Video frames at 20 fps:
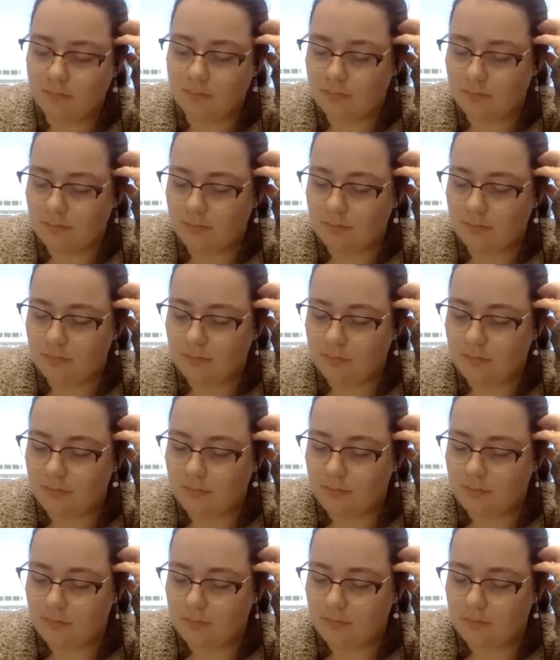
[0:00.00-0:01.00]

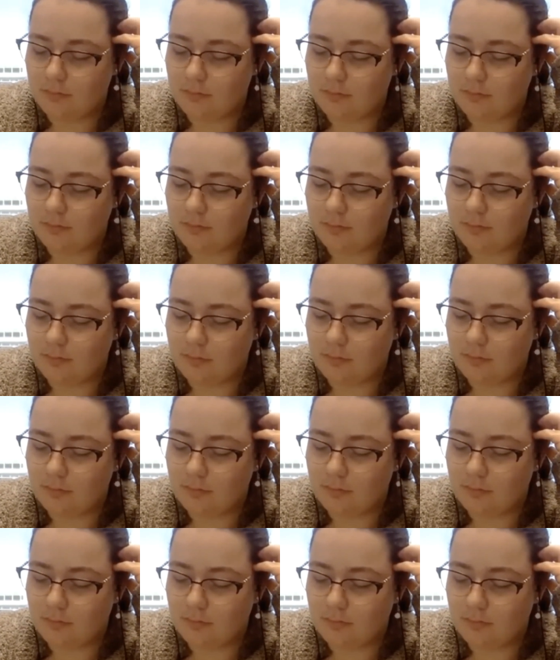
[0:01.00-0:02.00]

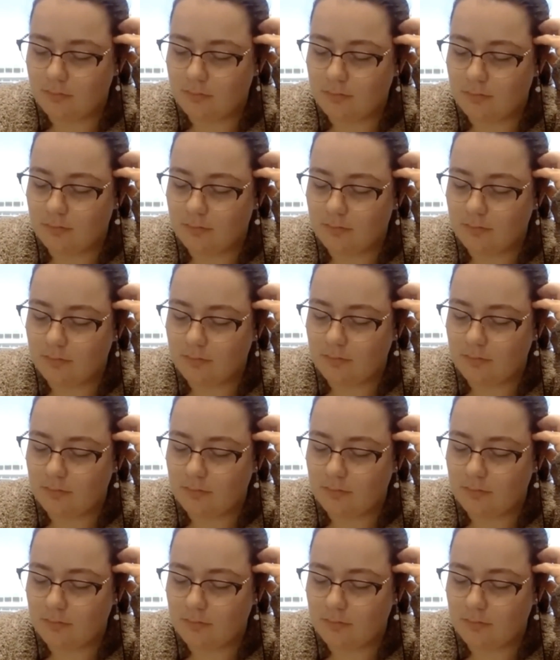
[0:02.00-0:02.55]
(no one is talking)